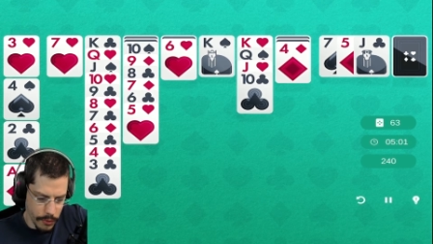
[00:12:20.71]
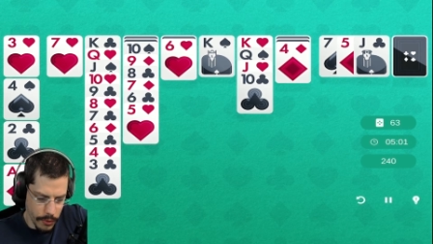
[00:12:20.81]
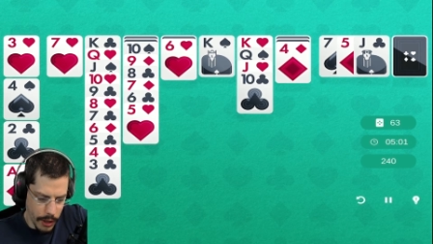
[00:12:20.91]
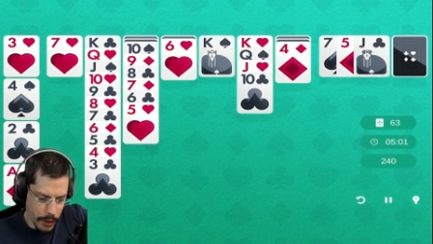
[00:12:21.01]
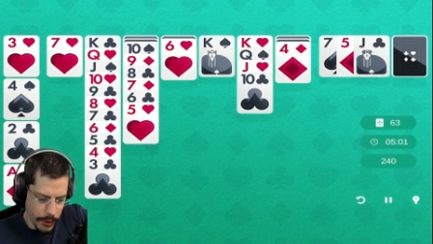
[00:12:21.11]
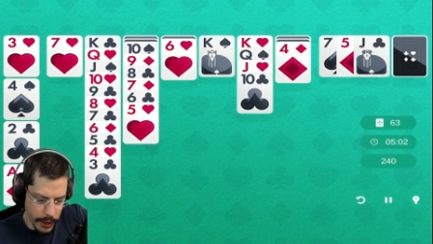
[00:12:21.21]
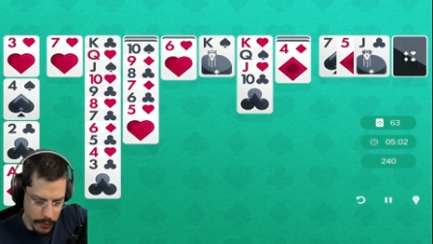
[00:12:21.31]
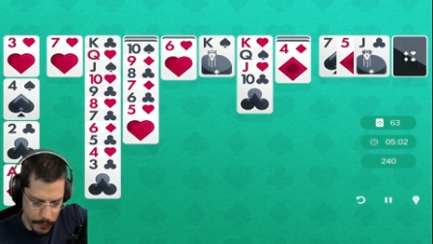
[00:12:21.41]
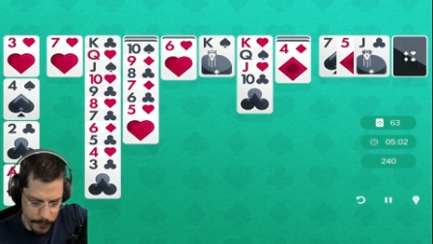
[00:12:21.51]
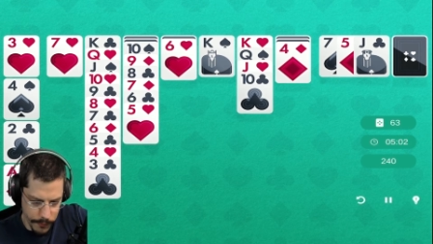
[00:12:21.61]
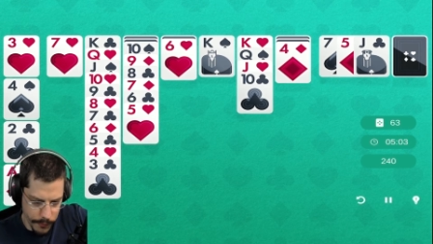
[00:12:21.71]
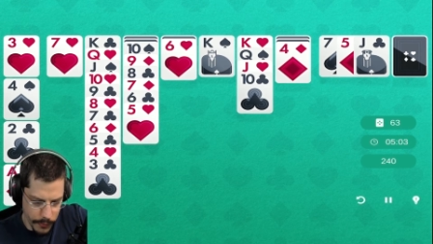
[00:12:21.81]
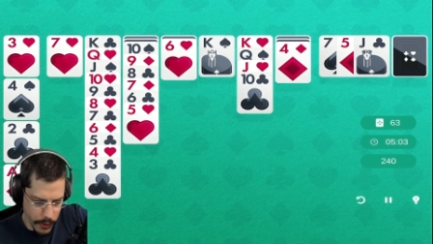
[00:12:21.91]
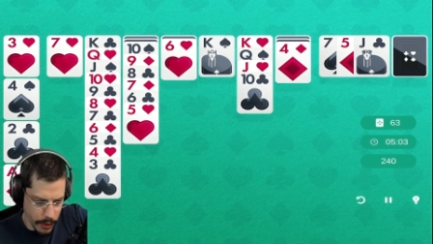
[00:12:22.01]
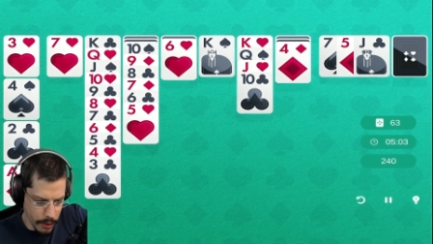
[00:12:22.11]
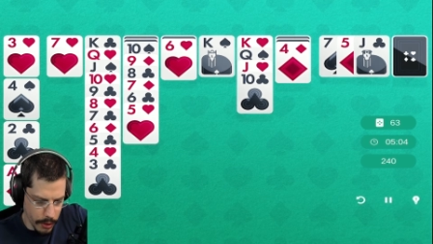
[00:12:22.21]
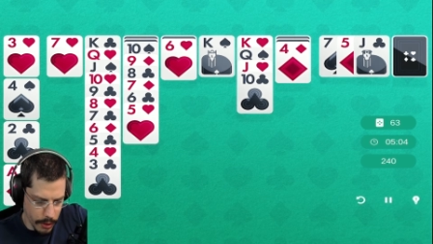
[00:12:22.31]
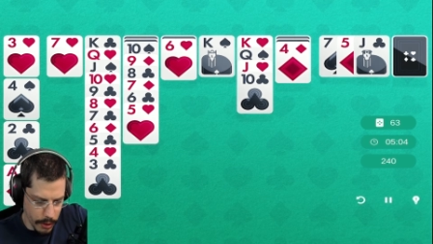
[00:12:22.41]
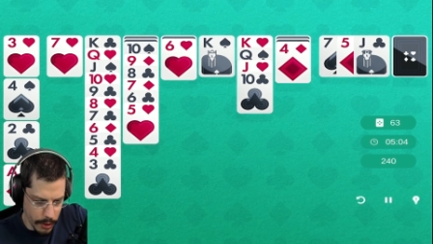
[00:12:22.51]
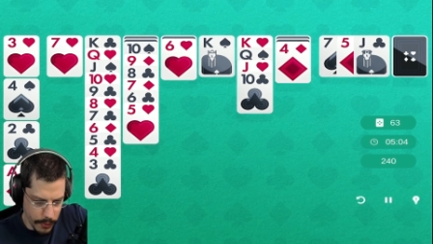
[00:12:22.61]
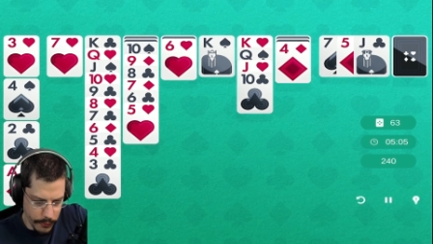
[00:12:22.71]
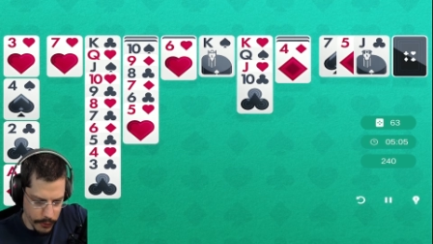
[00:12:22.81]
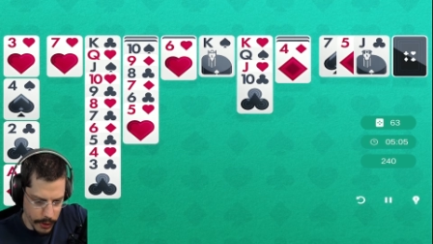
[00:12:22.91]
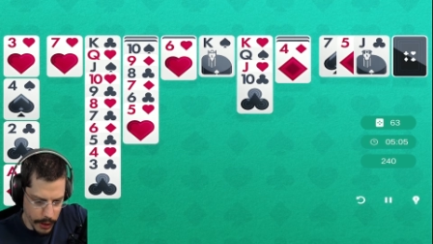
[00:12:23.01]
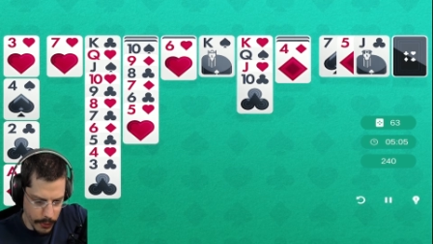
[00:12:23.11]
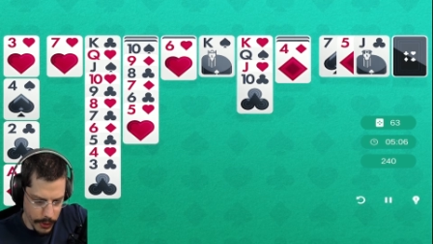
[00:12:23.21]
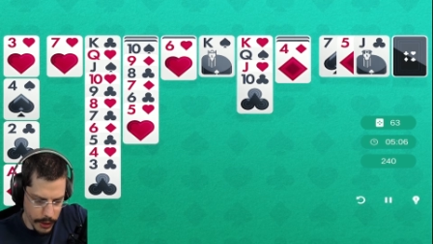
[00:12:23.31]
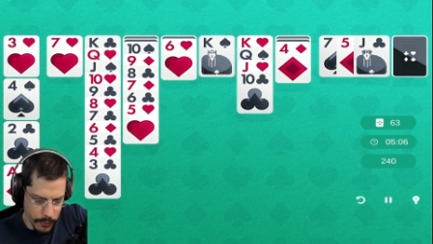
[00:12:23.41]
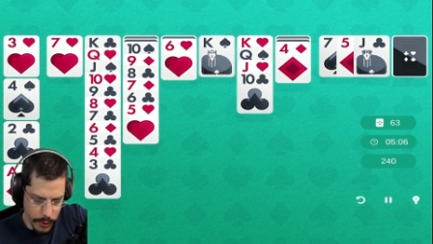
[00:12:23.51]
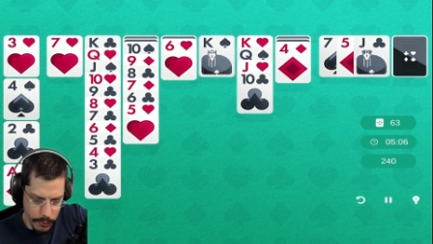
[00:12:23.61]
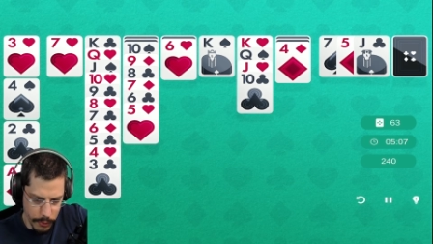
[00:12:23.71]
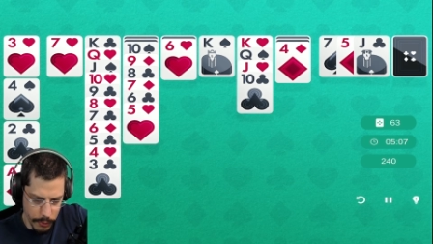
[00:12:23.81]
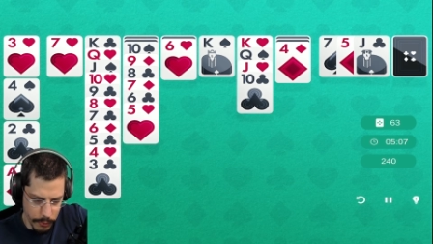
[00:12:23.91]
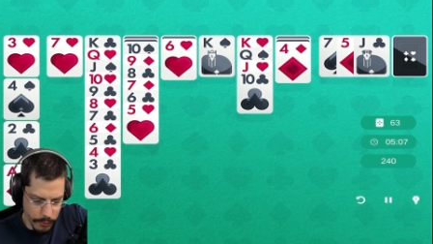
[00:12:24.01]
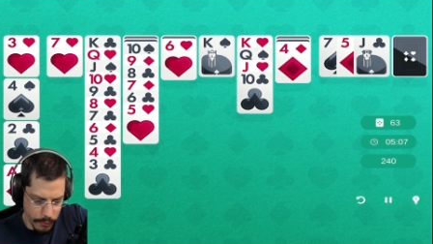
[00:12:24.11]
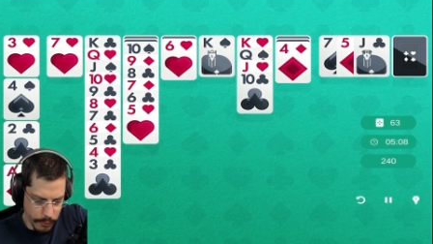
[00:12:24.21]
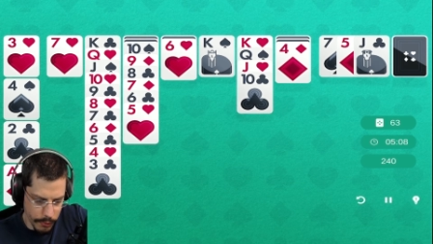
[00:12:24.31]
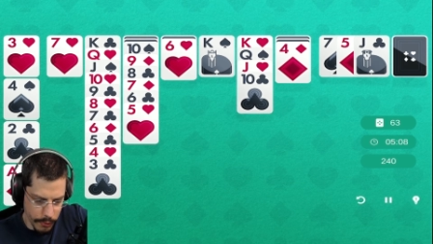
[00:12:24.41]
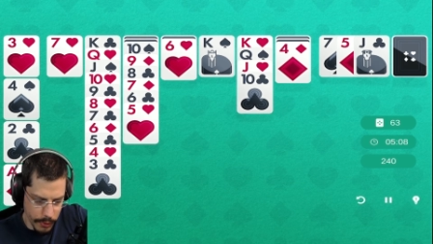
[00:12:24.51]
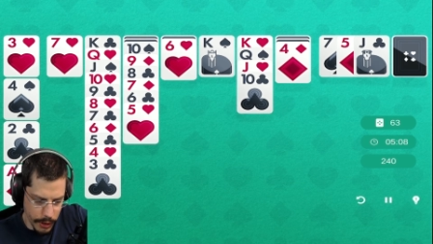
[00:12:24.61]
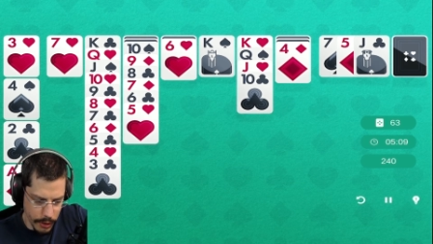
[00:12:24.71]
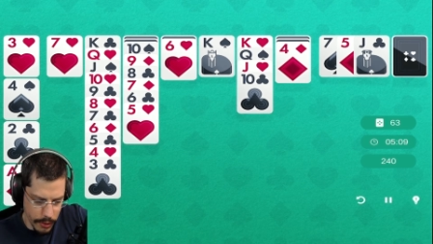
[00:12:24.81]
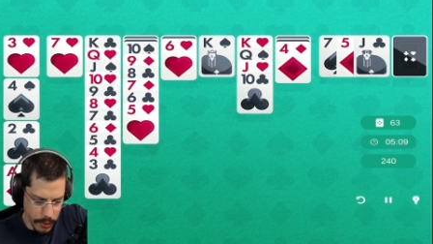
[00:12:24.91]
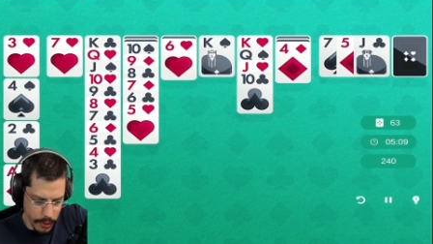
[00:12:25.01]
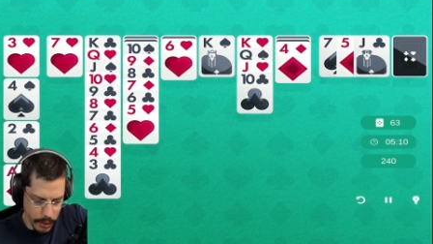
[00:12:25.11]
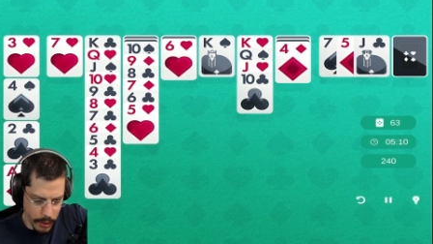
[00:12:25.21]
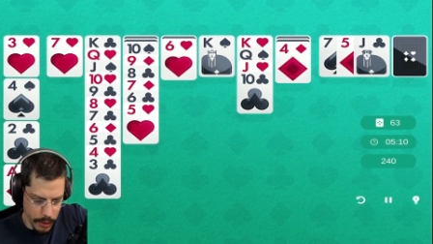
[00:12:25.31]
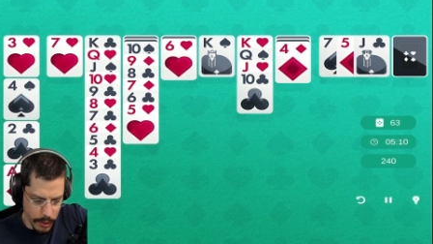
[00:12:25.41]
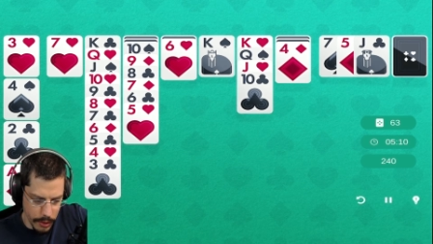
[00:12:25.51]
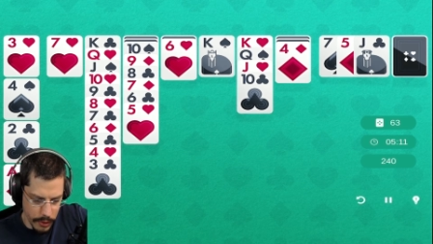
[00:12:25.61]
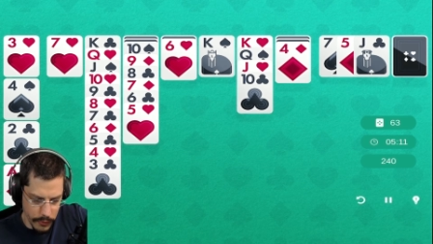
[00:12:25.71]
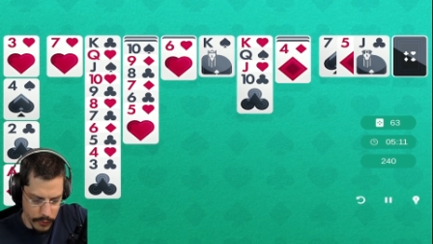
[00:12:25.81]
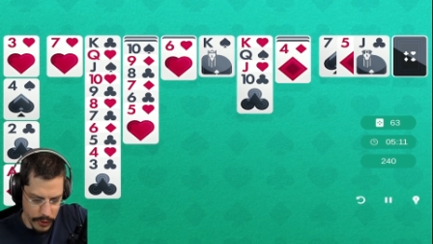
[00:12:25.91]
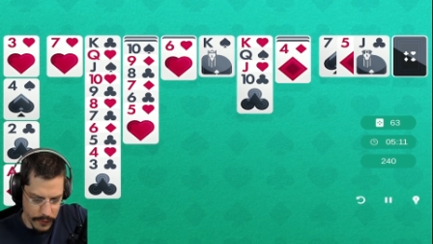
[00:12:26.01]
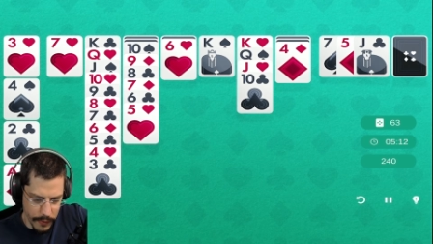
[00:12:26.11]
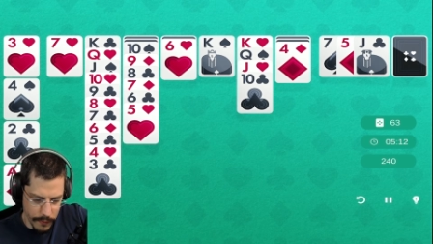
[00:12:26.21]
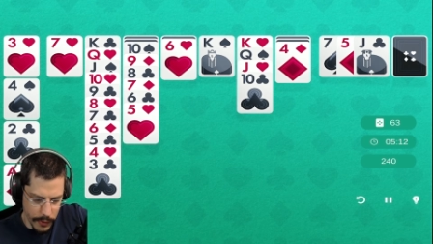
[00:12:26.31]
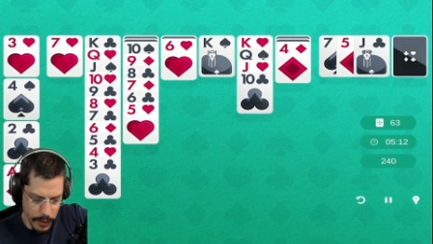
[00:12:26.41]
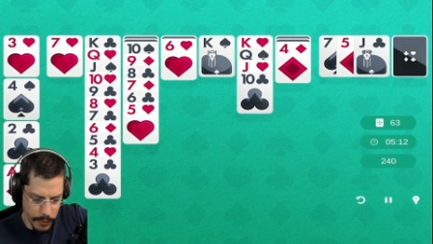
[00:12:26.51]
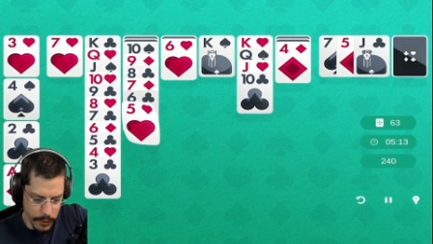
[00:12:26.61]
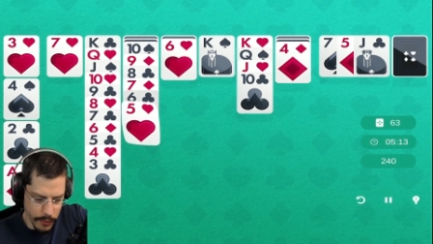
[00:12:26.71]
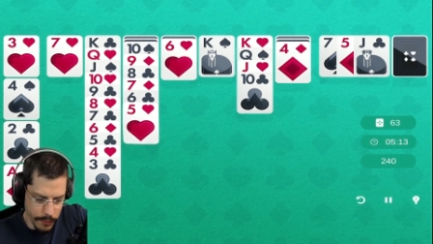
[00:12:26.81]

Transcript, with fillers: Ah, wait. That was okay. Wait. There's a red 7, damn it.